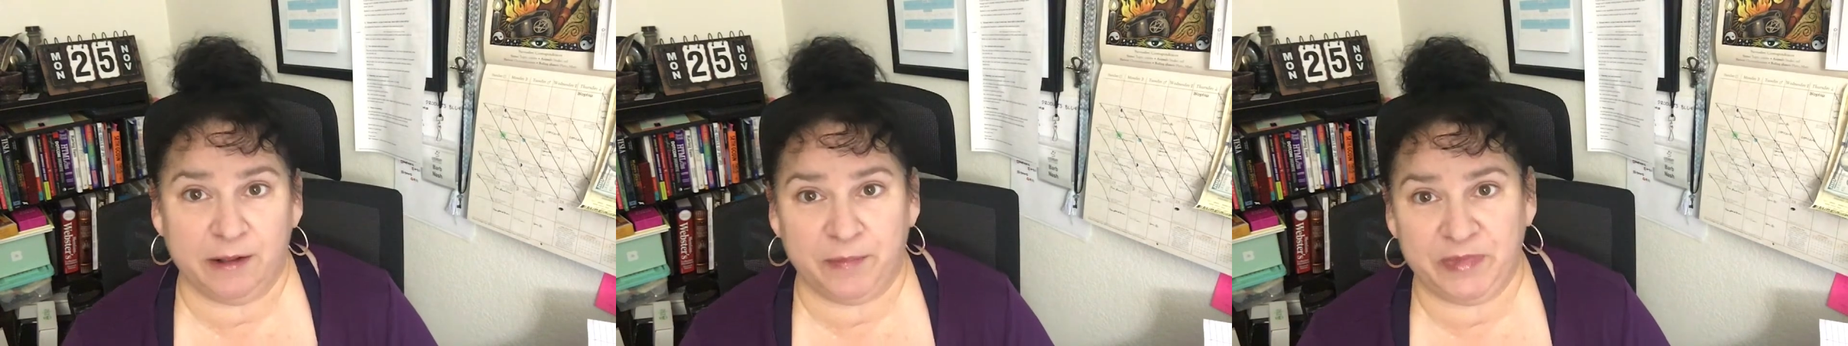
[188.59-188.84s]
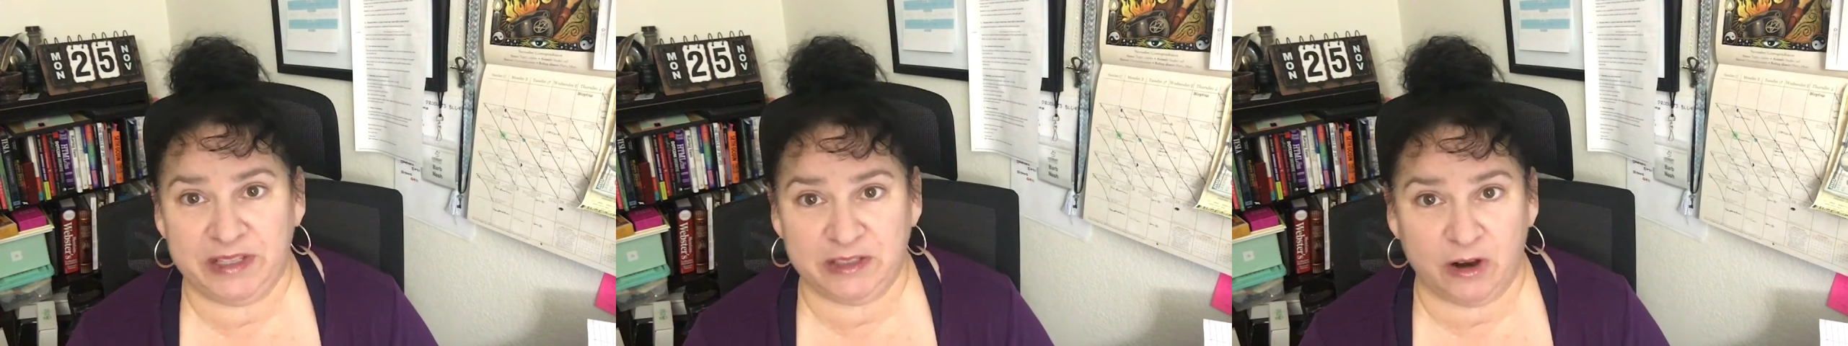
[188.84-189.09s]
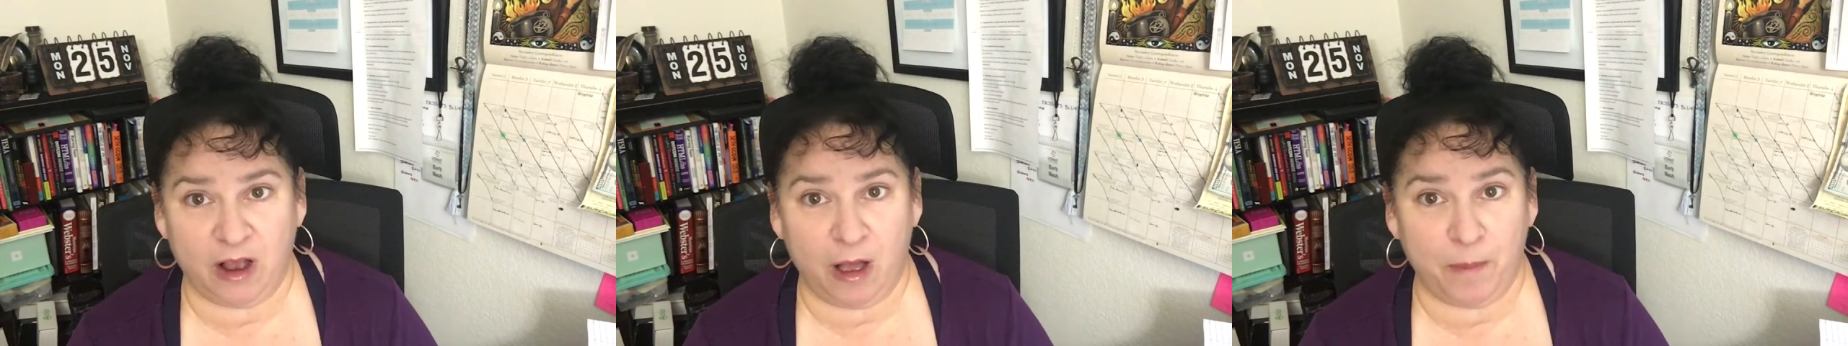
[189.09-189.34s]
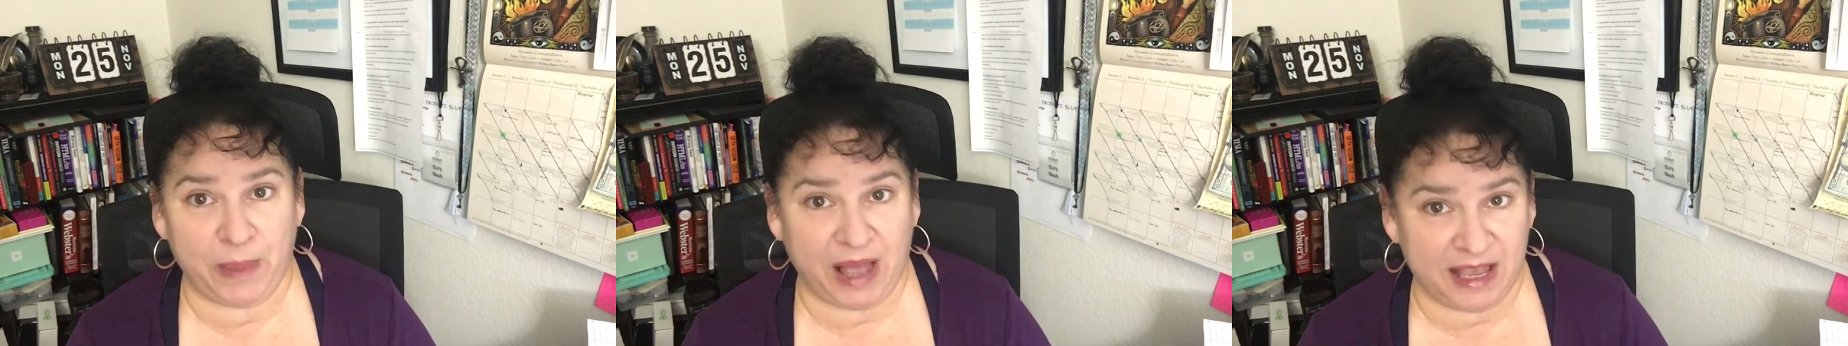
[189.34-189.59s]
These are all
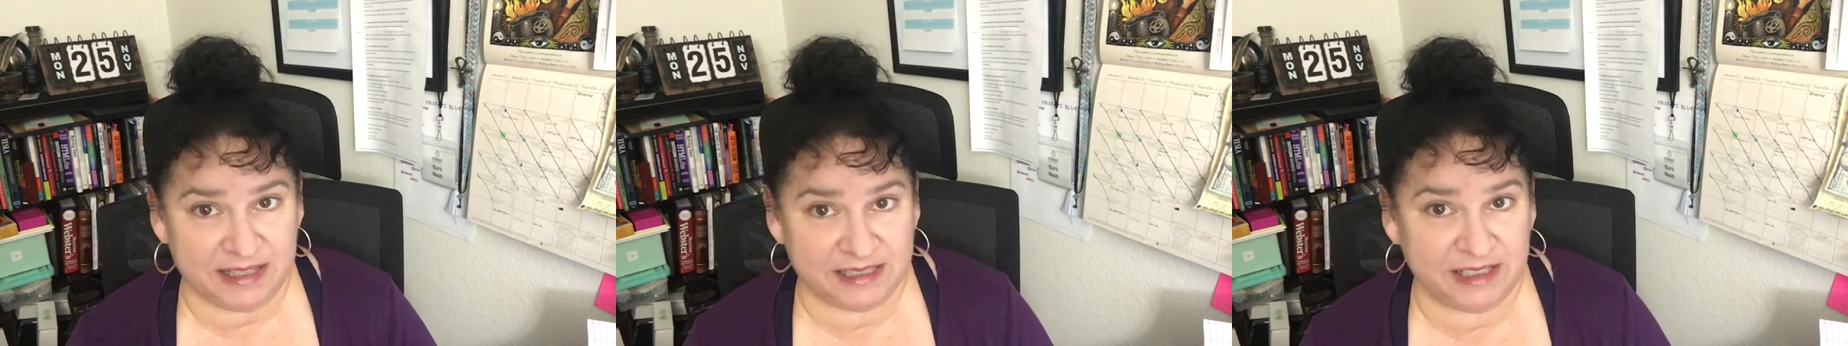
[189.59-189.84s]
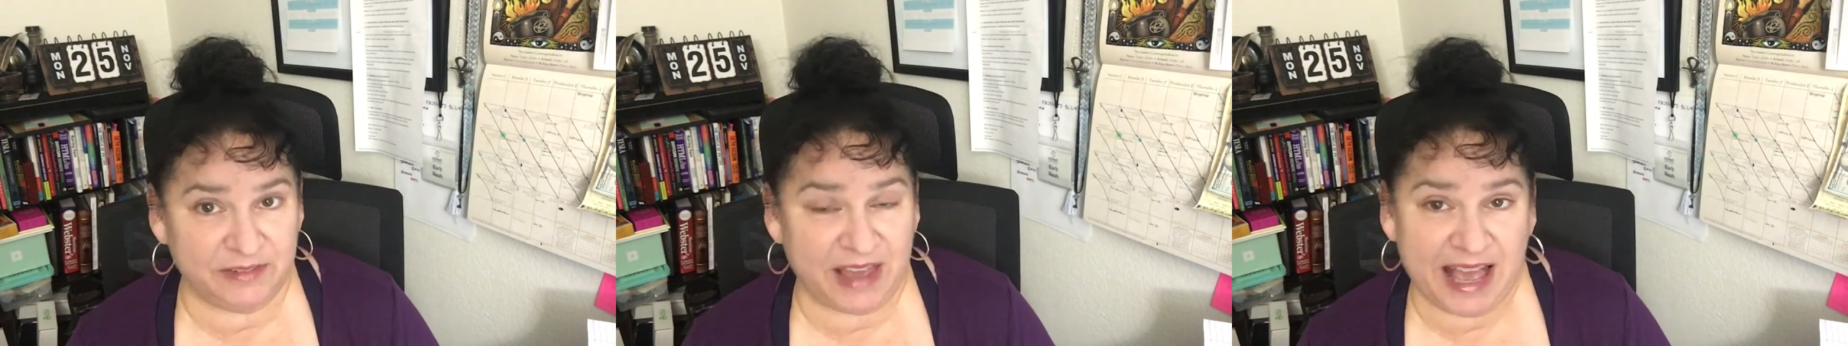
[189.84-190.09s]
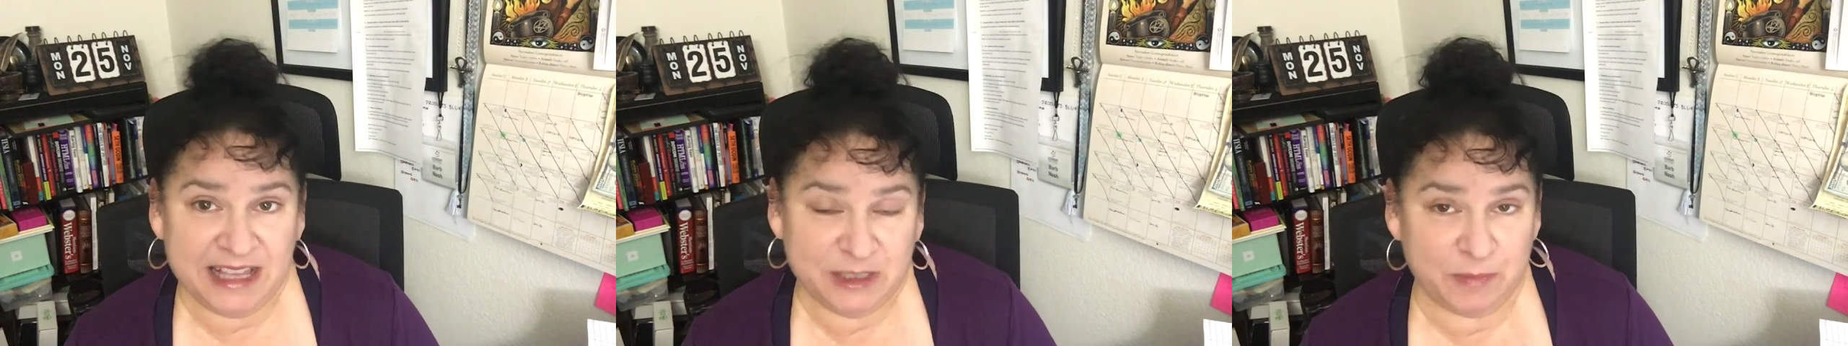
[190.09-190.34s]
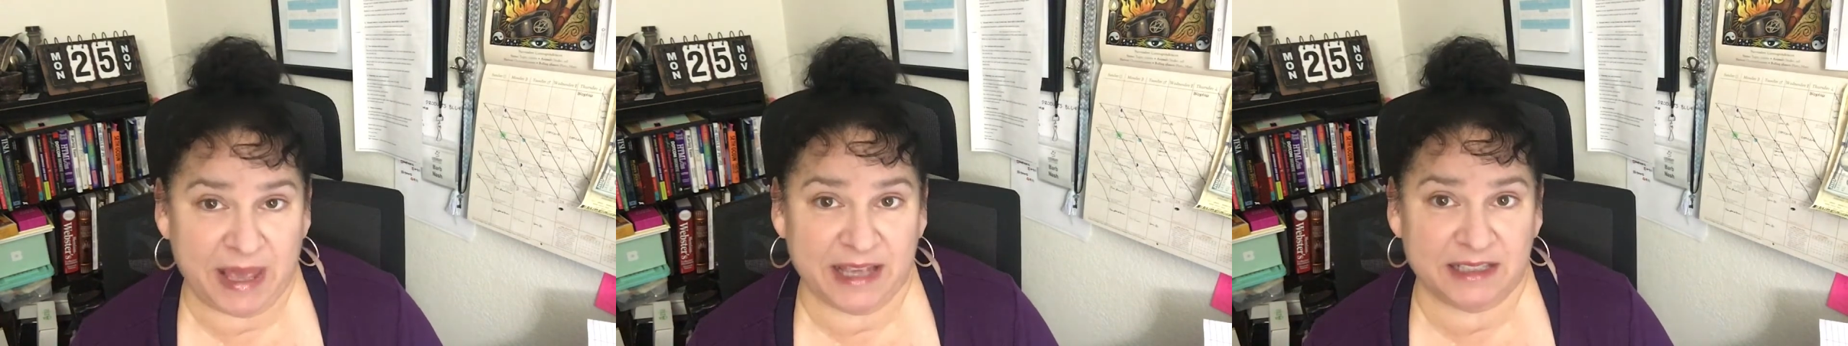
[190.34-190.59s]
positive
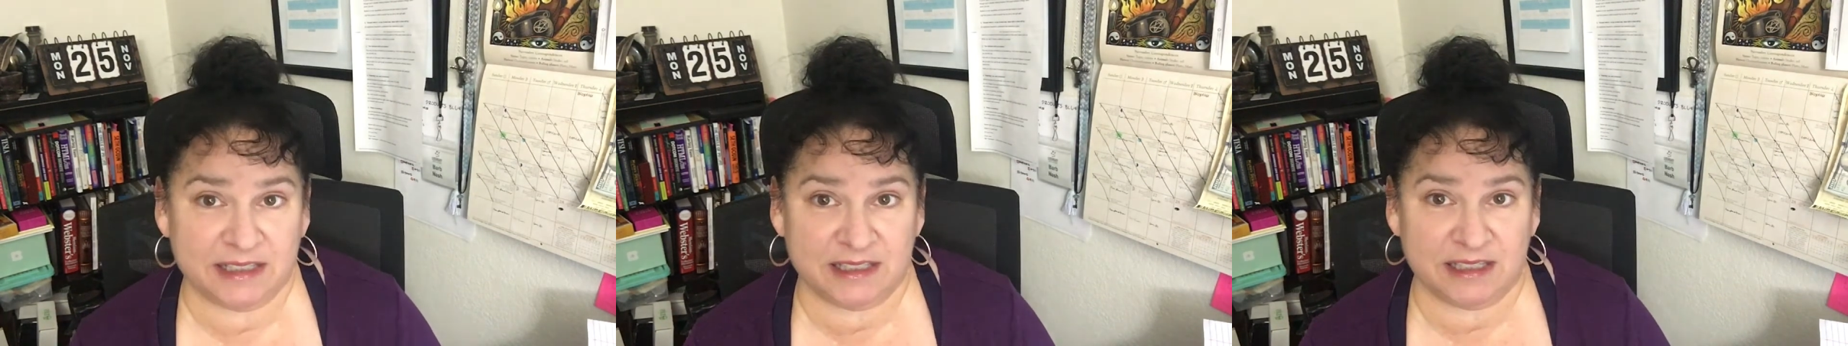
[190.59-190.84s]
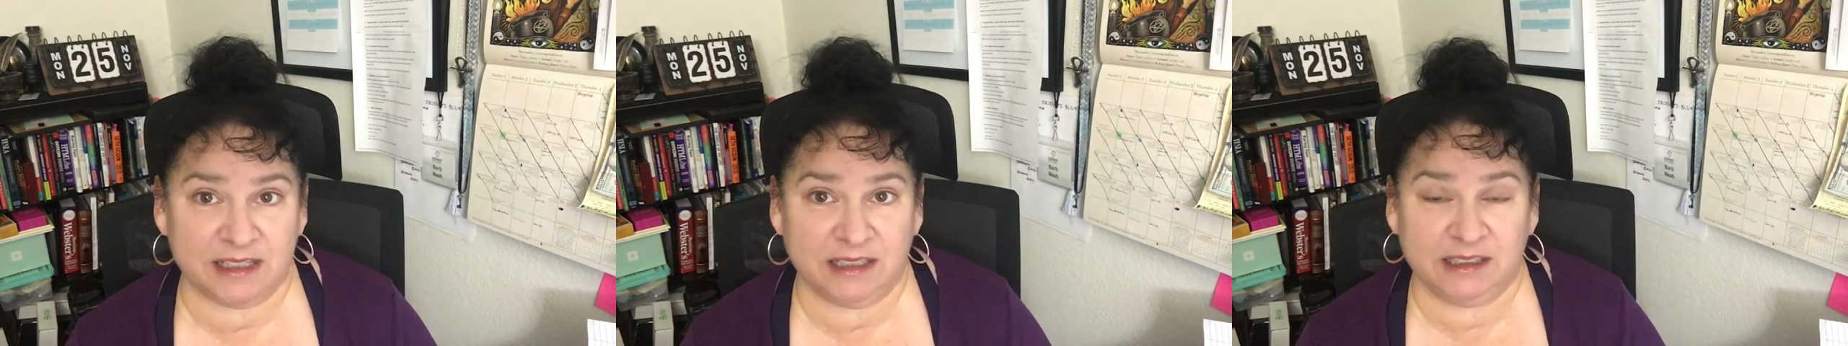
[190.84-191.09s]
aspects